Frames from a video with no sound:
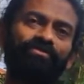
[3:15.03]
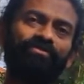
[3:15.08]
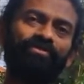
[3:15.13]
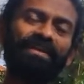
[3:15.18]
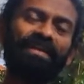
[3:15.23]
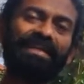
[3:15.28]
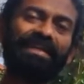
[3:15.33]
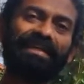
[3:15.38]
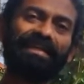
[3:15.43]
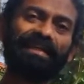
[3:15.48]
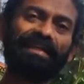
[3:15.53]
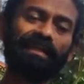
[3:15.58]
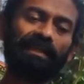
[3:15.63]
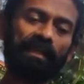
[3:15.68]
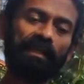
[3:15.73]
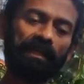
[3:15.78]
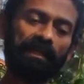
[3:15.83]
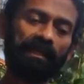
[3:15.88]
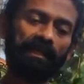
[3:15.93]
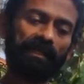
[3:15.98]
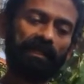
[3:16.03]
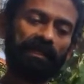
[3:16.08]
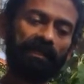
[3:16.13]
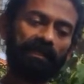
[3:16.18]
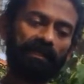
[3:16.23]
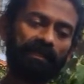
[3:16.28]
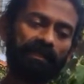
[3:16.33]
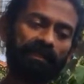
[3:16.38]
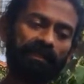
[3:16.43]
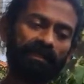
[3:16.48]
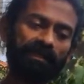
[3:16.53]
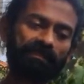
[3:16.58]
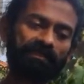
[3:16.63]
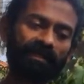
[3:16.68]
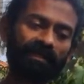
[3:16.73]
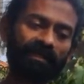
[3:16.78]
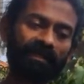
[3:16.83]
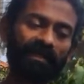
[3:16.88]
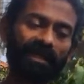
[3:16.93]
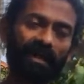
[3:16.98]
feel a
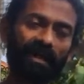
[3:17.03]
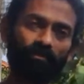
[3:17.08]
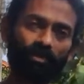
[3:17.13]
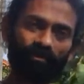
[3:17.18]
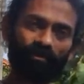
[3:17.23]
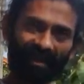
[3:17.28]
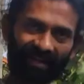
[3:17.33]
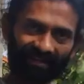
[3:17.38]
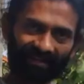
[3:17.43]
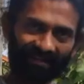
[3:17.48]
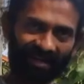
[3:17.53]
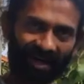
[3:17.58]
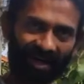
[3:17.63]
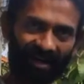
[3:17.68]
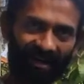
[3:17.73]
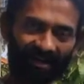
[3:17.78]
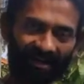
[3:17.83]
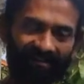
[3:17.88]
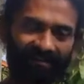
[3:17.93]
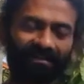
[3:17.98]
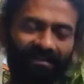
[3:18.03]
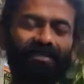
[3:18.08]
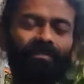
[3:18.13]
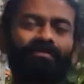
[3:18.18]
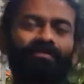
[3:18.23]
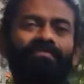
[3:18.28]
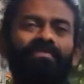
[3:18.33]
certain level of anxiety.